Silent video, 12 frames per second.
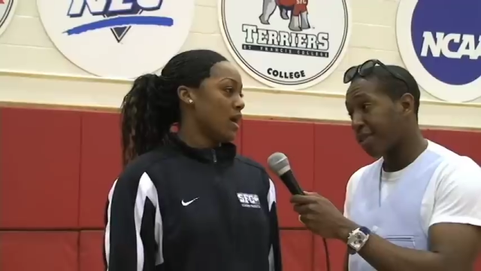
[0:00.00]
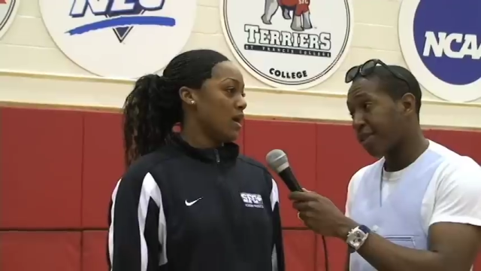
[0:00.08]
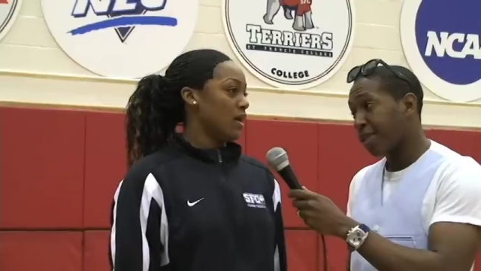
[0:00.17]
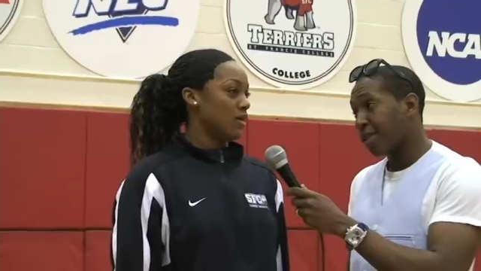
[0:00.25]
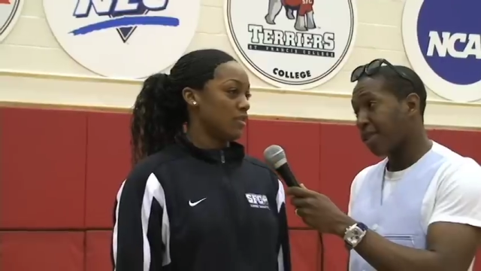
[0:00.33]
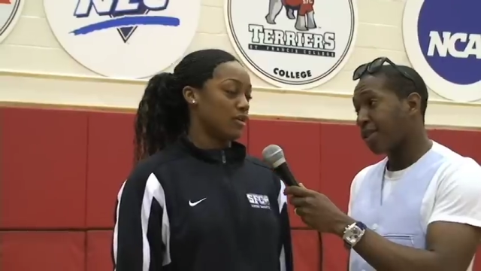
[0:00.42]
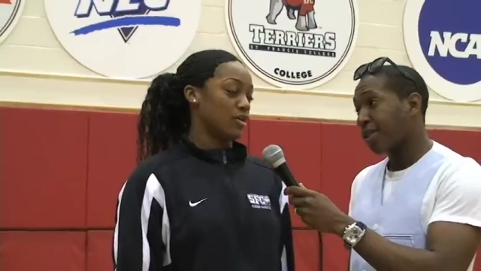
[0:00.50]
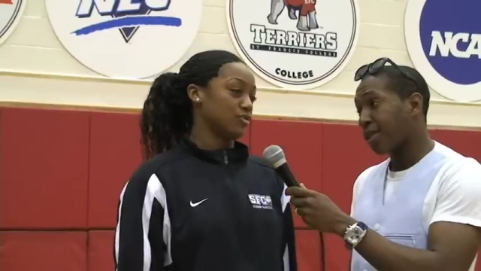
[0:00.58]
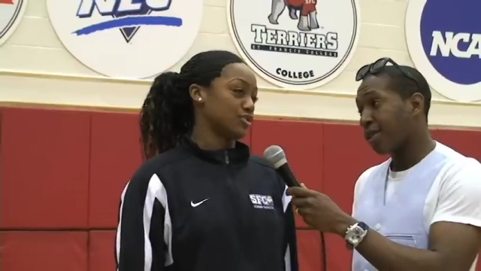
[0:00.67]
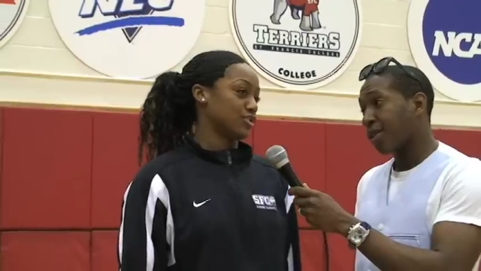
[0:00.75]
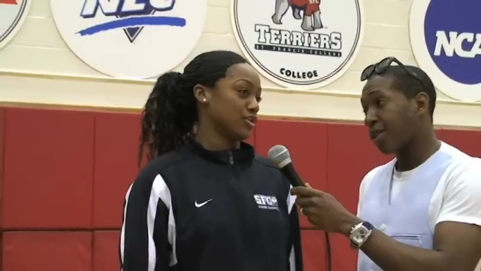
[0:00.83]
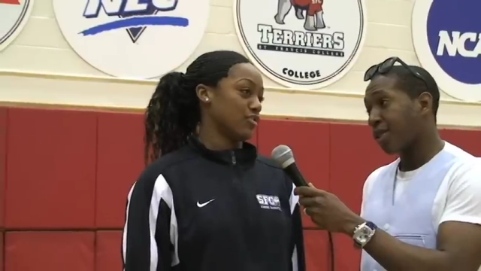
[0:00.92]
Speaker 1: Uh, the
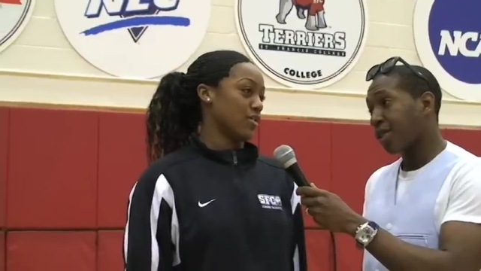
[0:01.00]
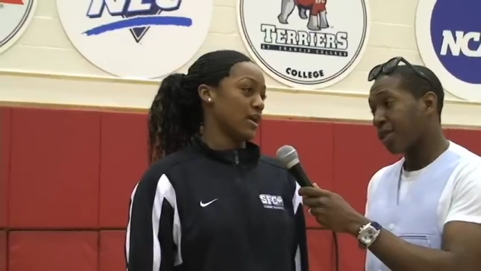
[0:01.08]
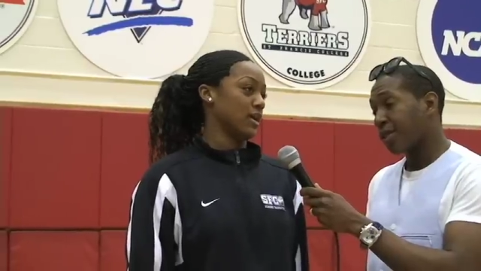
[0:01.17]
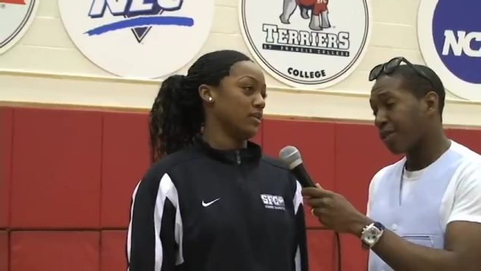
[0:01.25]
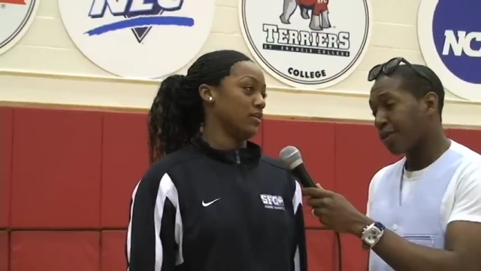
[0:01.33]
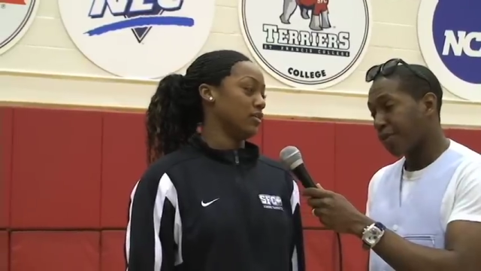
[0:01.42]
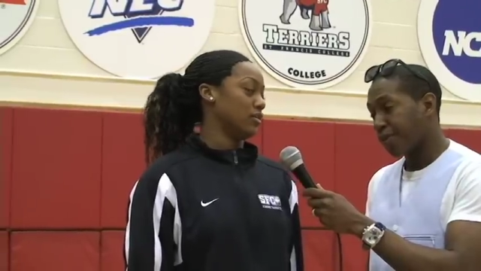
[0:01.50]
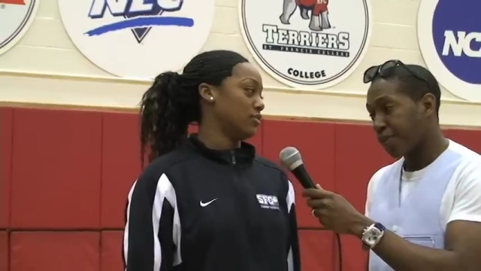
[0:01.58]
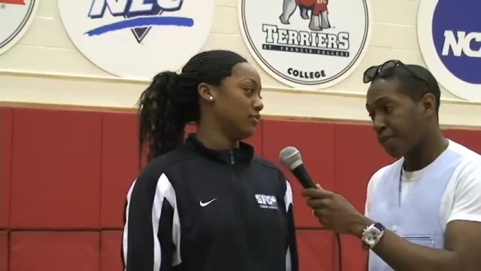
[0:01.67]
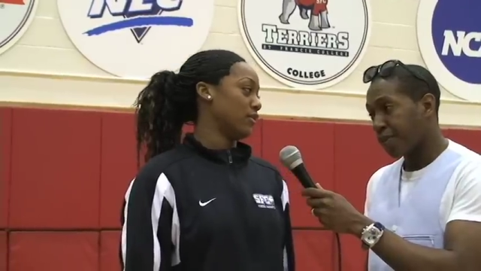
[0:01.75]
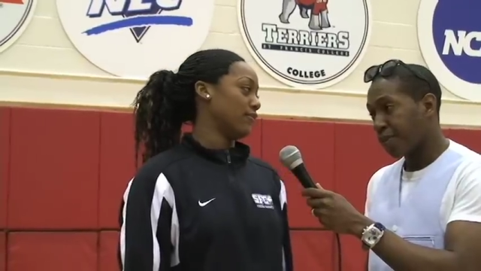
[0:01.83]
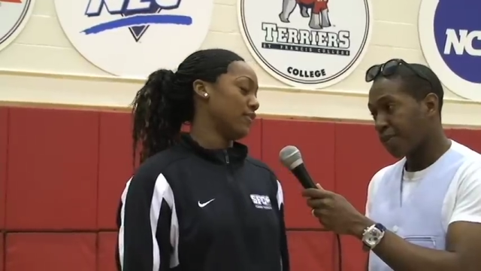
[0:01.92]
coaches are great. You
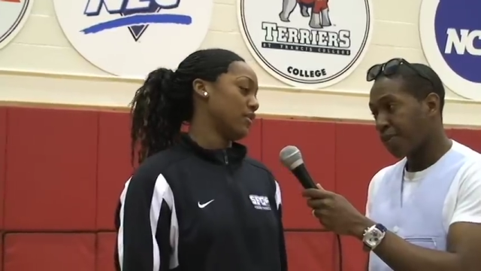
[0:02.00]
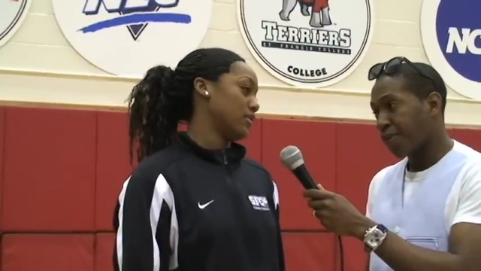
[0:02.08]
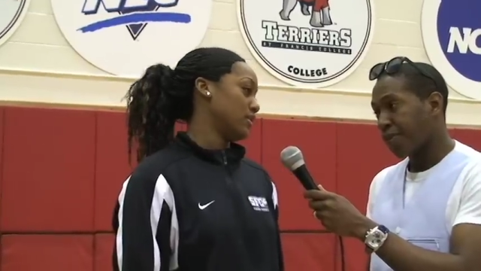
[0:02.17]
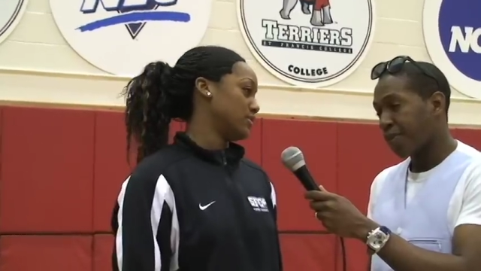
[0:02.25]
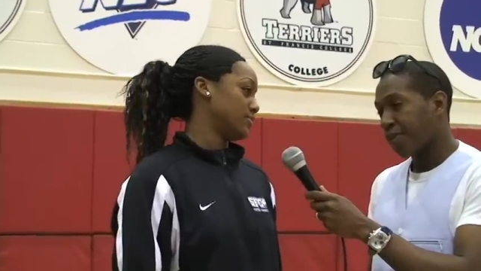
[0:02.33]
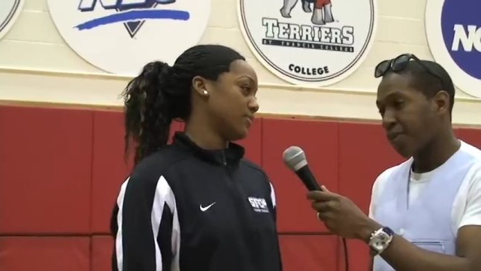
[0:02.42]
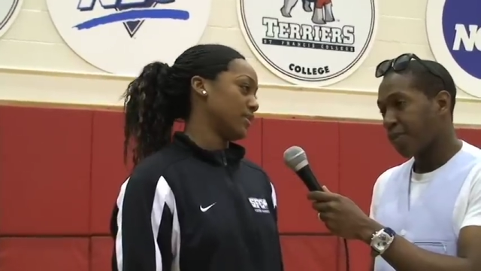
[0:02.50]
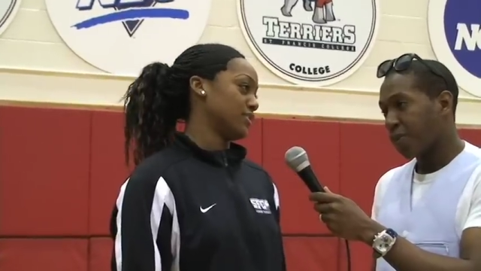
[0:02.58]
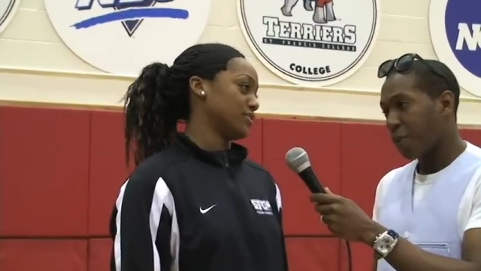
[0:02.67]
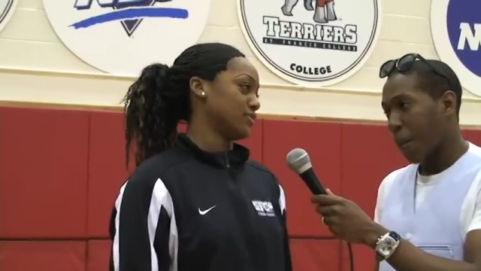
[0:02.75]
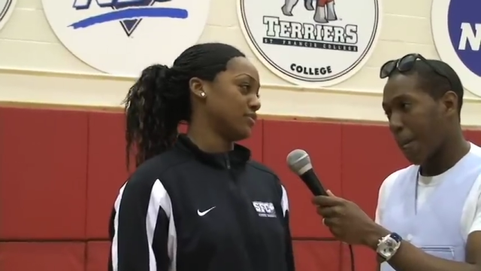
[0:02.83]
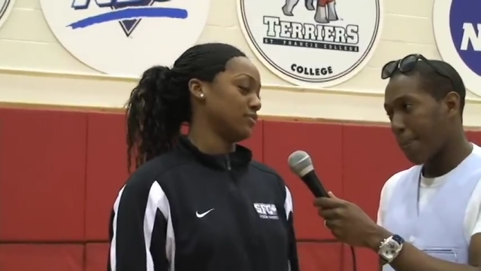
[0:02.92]
know, they're very
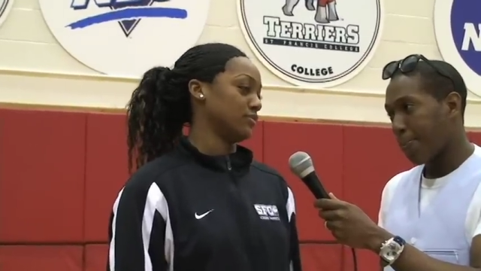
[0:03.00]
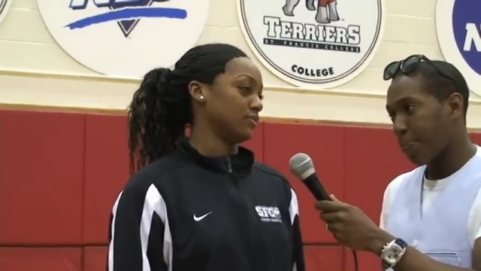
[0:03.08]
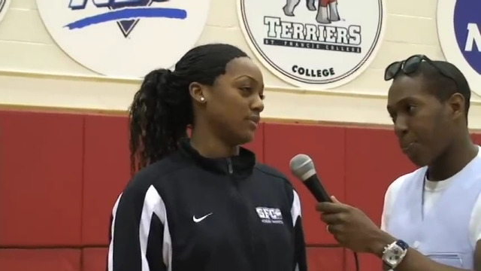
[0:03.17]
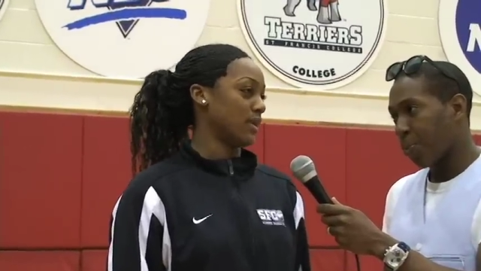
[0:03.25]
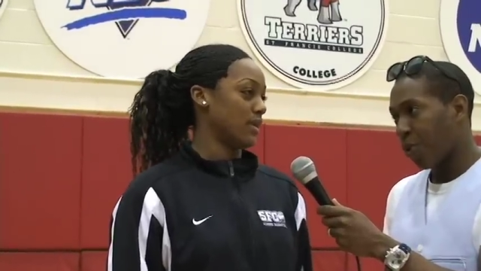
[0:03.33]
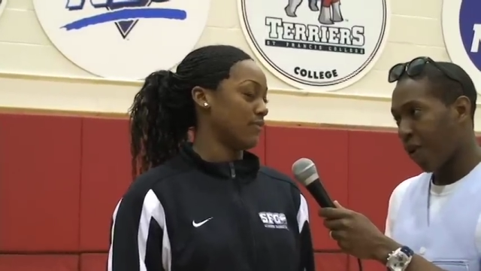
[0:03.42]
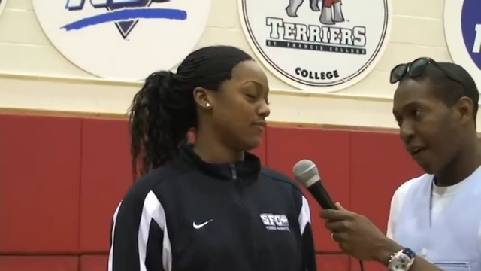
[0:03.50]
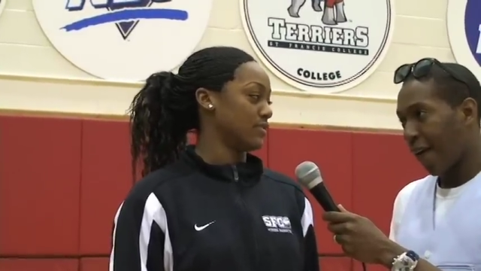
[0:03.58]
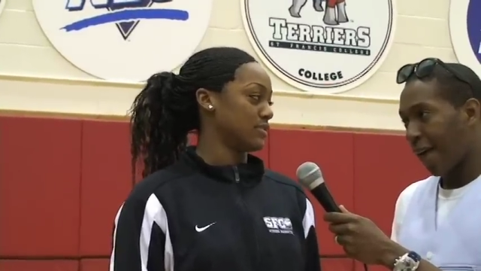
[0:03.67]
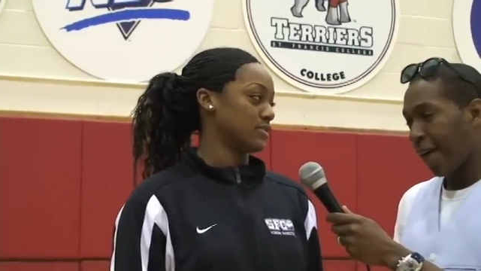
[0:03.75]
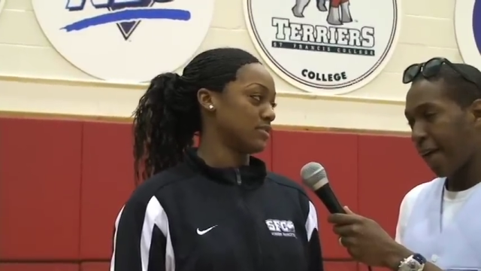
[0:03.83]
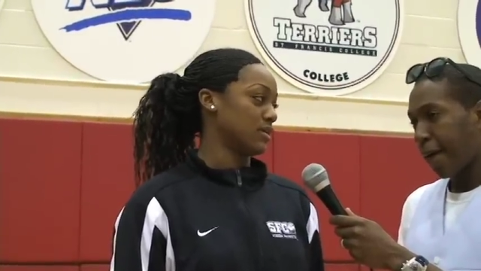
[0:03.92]
inspirational. They give
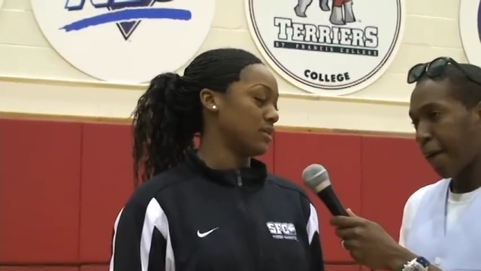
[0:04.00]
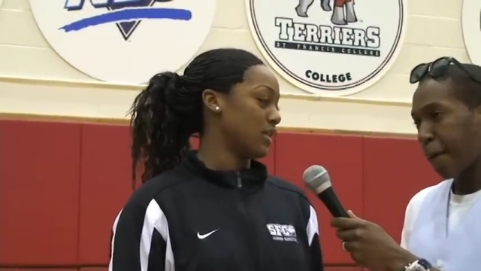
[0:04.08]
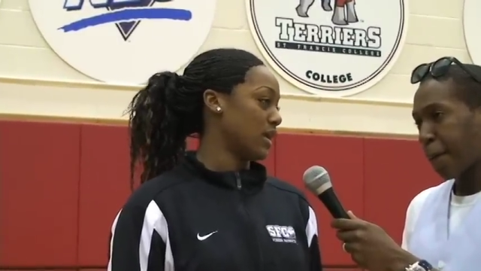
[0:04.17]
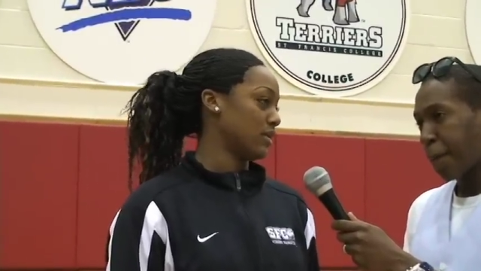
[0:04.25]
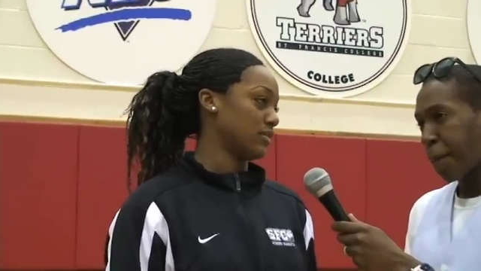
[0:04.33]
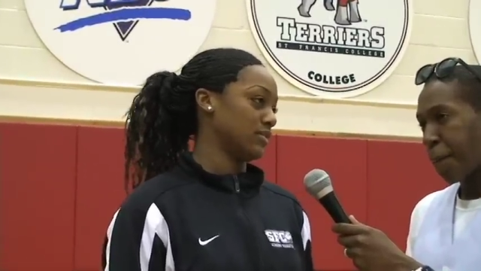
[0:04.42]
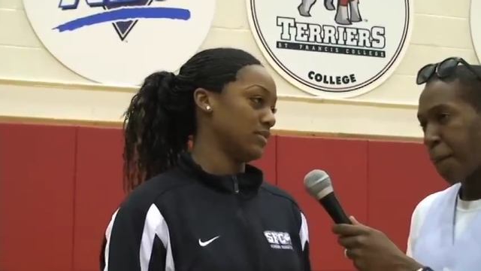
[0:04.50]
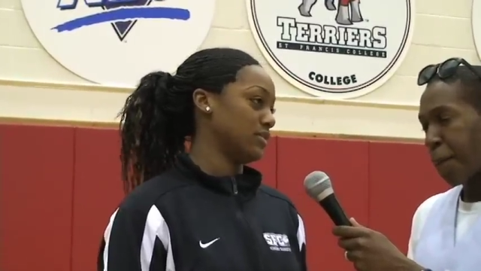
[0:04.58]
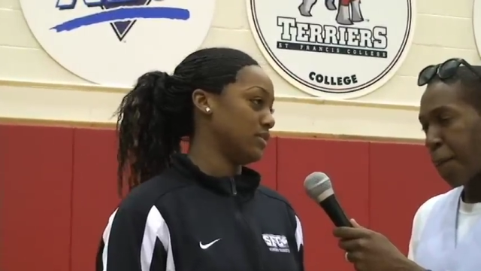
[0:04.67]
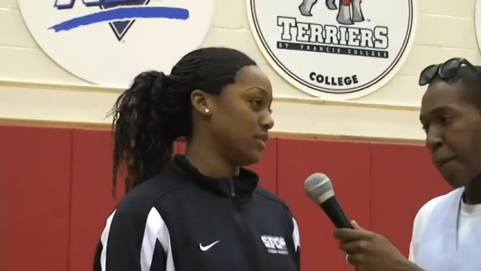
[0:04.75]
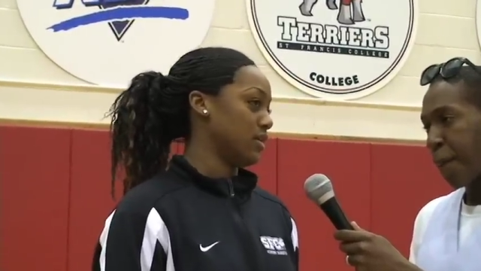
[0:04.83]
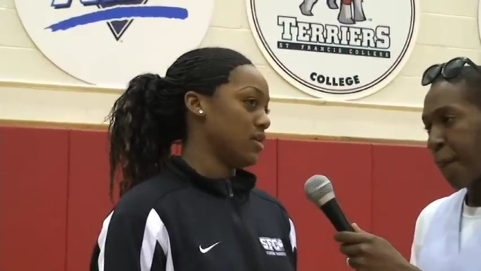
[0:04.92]
us a lot of
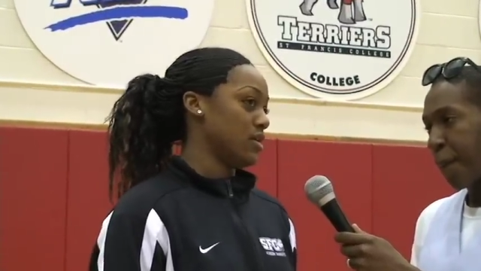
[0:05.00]
good,